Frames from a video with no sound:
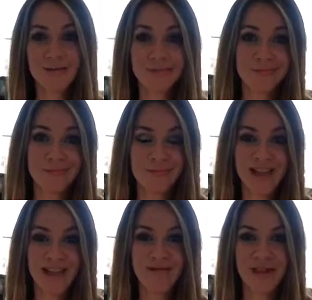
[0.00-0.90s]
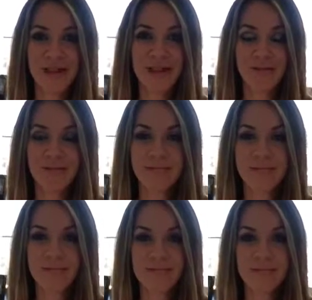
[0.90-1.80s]
I don't feel like
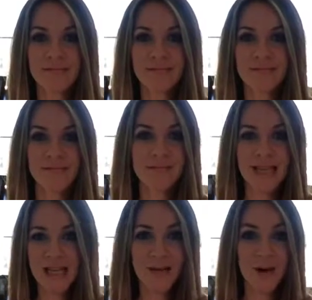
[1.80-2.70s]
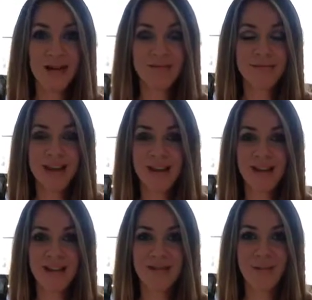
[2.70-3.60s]
eating well
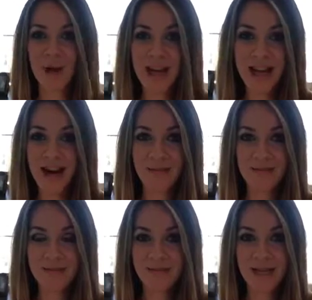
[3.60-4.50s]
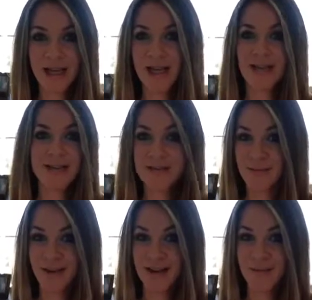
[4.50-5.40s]
and working out.
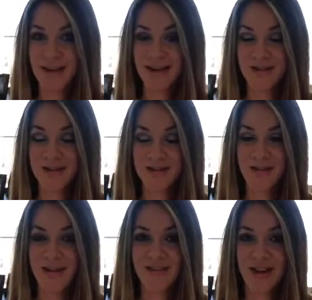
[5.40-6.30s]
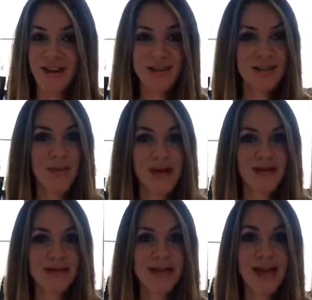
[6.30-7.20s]
Doesn't mean I'm going to do this forever. It just
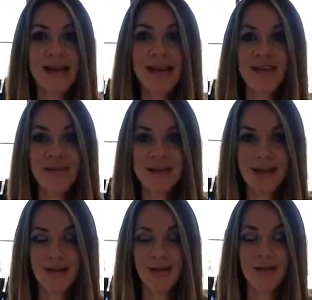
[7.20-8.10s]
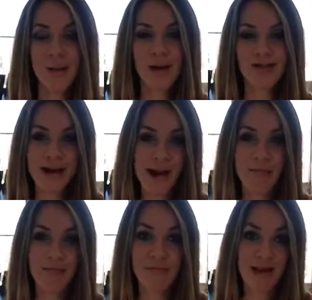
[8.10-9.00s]
means I need to give myself a little bit of
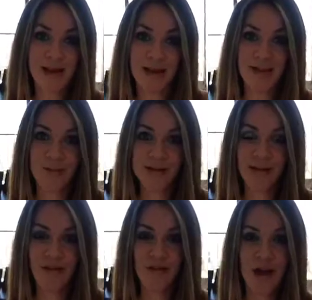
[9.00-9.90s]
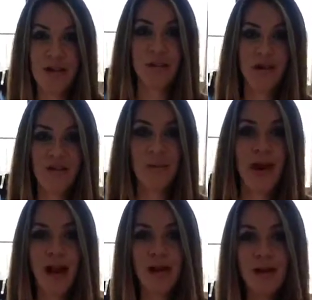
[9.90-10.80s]
time. I need to give myself a little bit of a
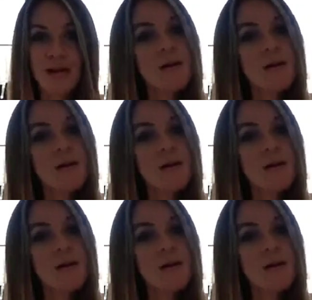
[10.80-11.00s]
break.